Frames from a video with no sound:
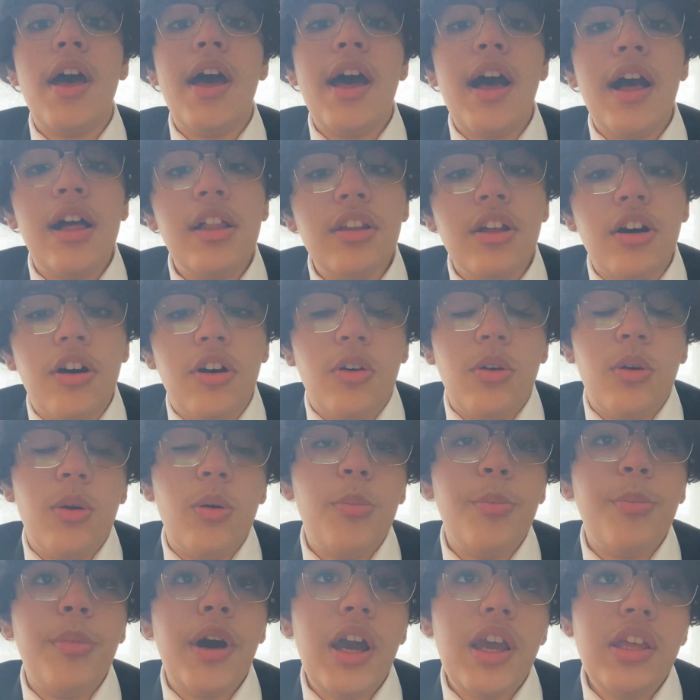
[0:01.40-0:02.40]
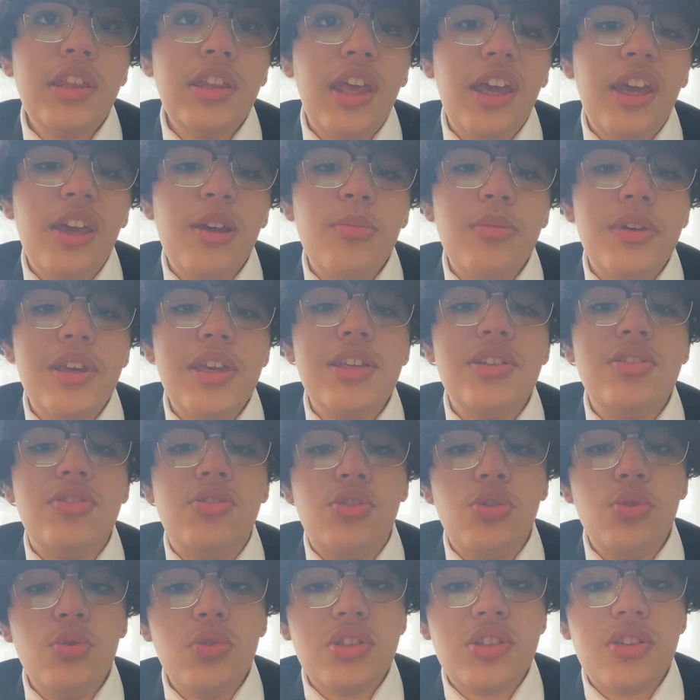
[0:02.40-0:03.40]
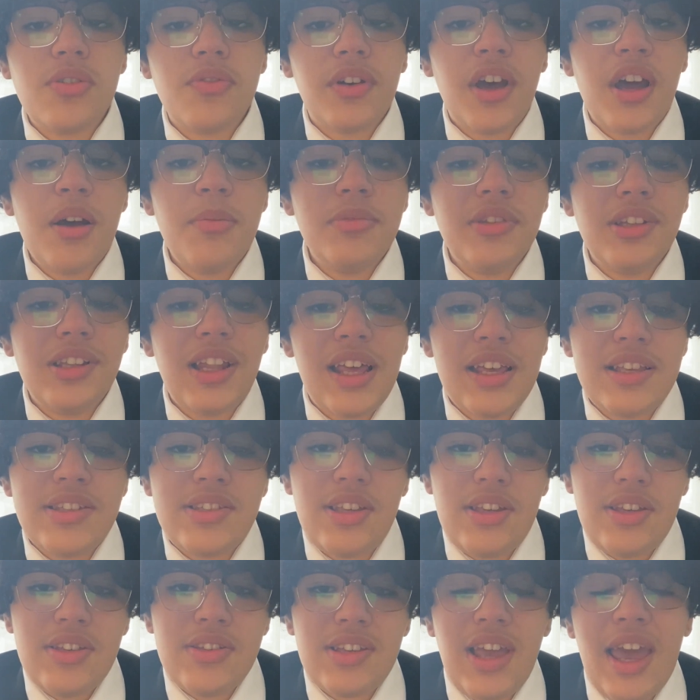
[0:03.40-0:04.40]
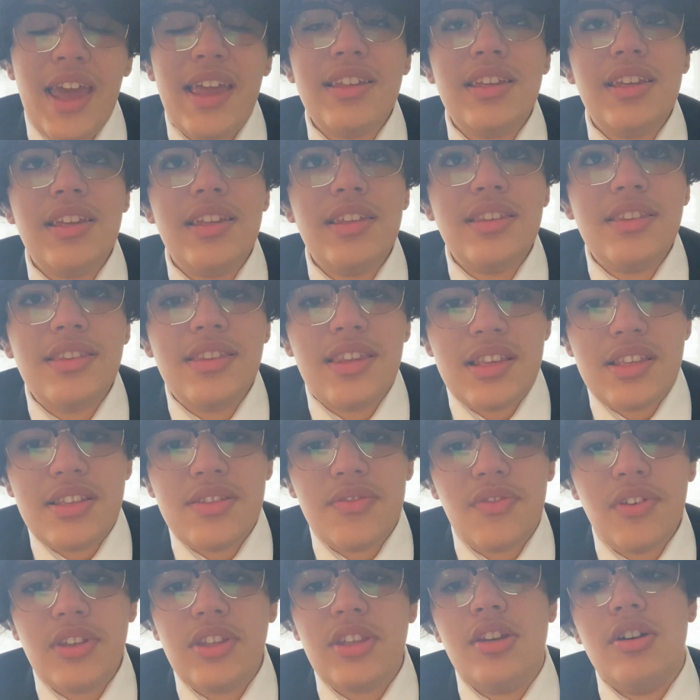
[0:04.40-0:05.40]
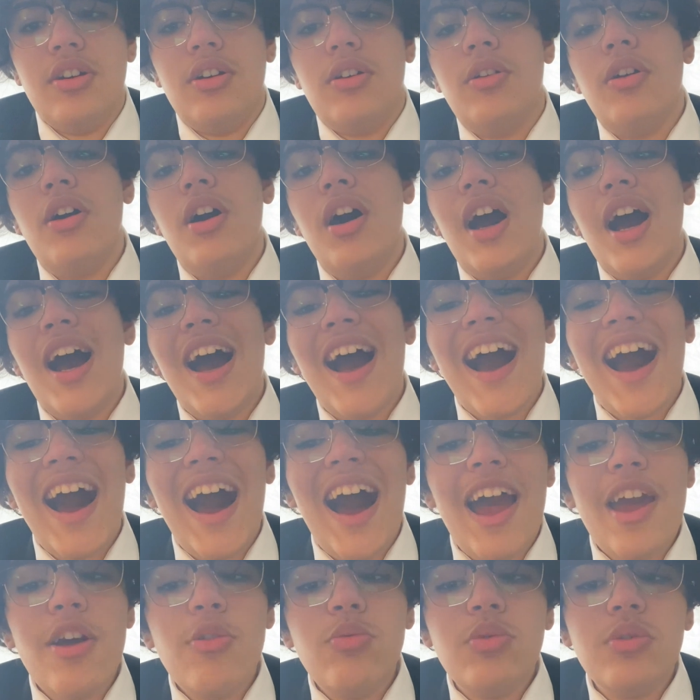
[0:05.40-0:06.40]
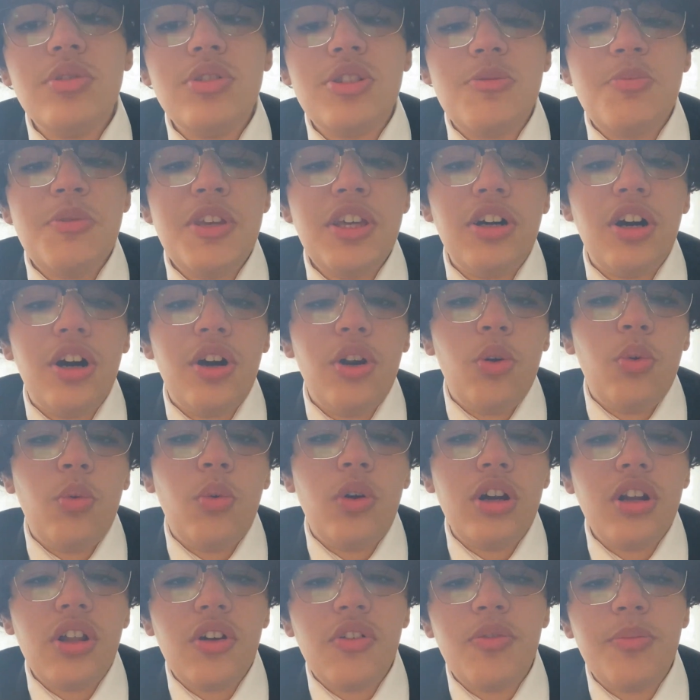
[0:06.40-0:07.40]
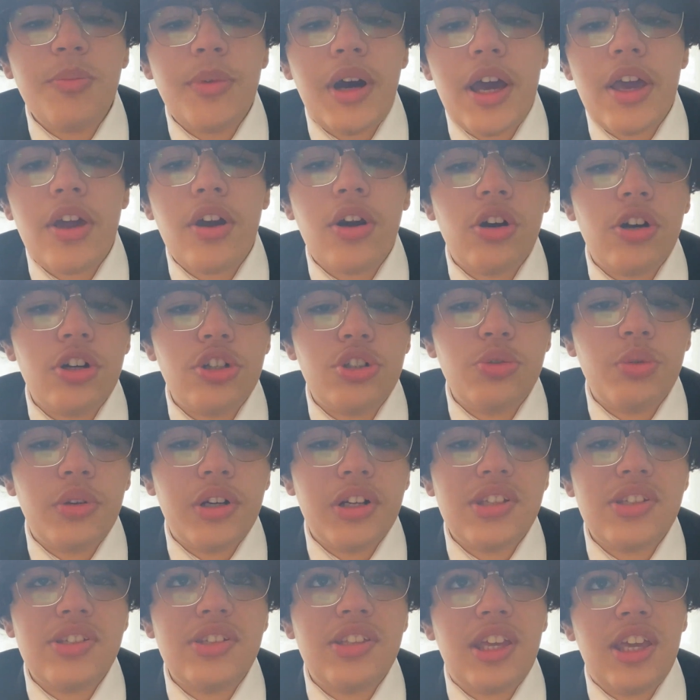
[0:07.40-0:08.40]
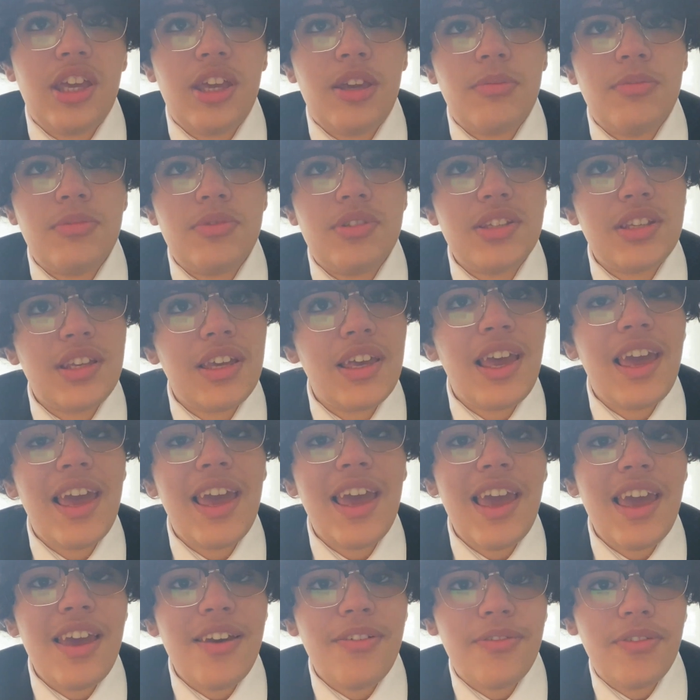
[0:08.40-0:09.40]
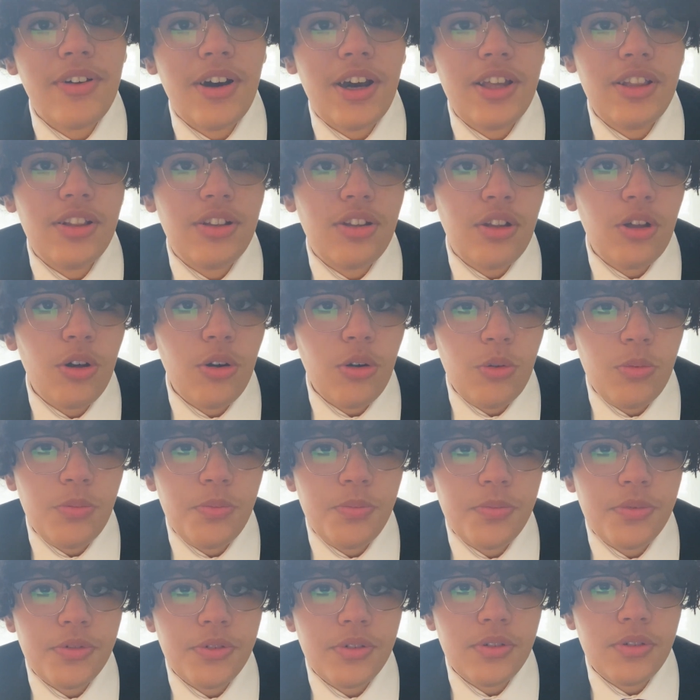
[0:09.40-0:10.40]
Hello, my name is Yousef Abdelaziz, and in this video, I will speak on one of my artworks named A Final Hope.